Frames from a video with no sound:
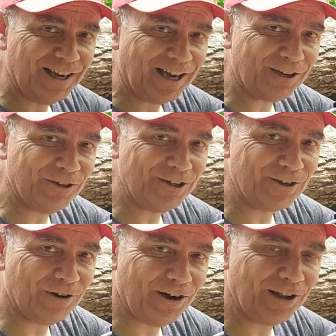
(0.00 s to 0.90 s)
I couldn't
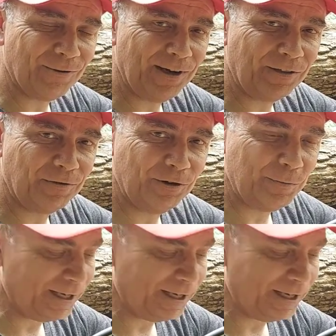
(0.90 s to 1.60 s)
go all the way through